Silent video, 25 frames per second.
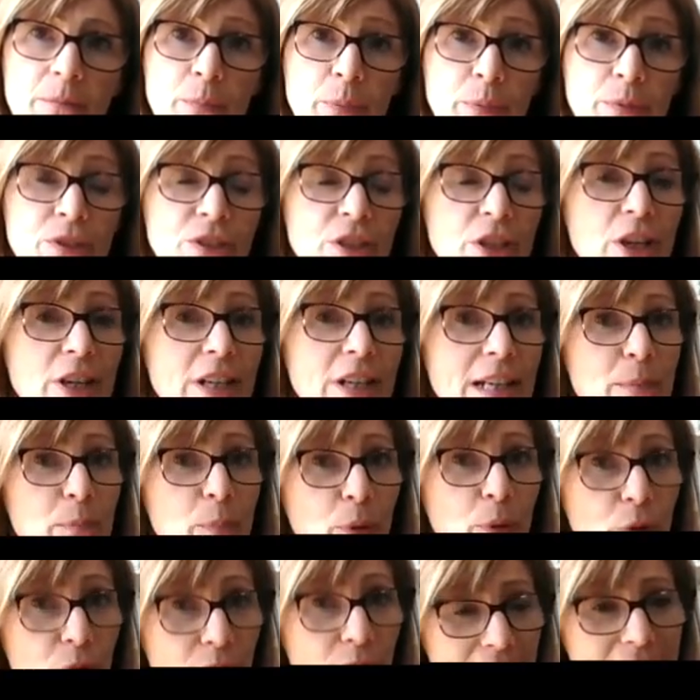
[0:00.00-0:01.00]
Certainly
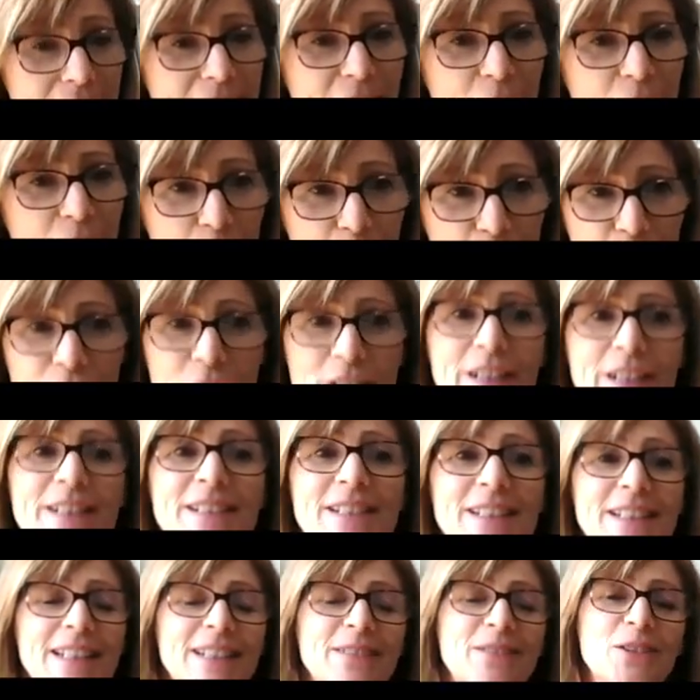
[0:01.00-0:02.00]
pre-COVID
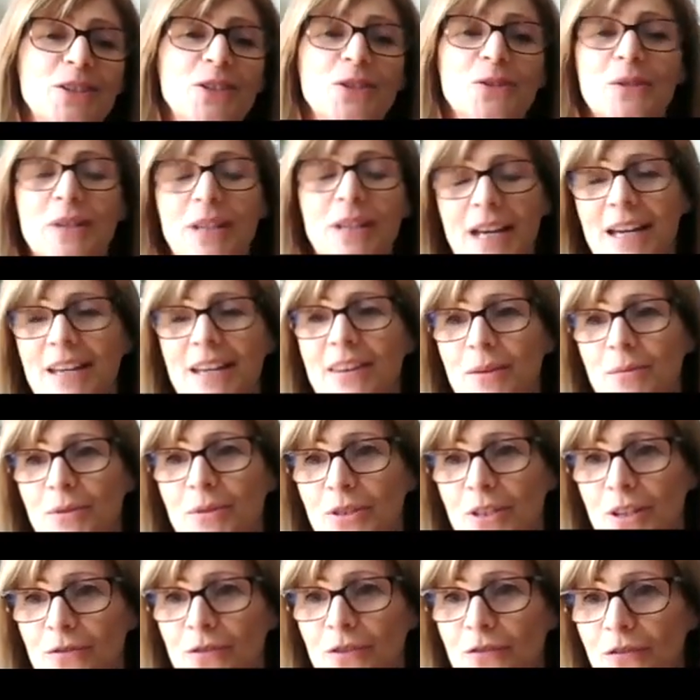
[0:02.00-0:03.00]
in the UK, there
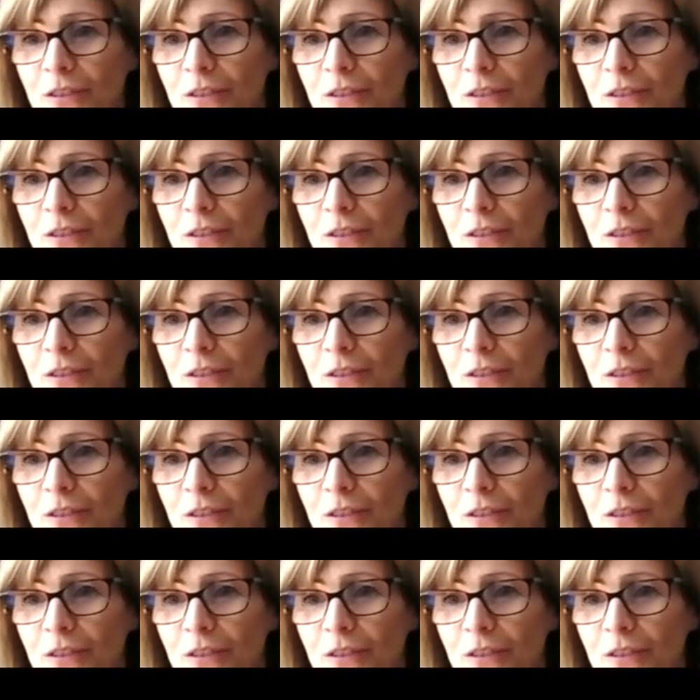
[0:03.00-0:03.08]
was over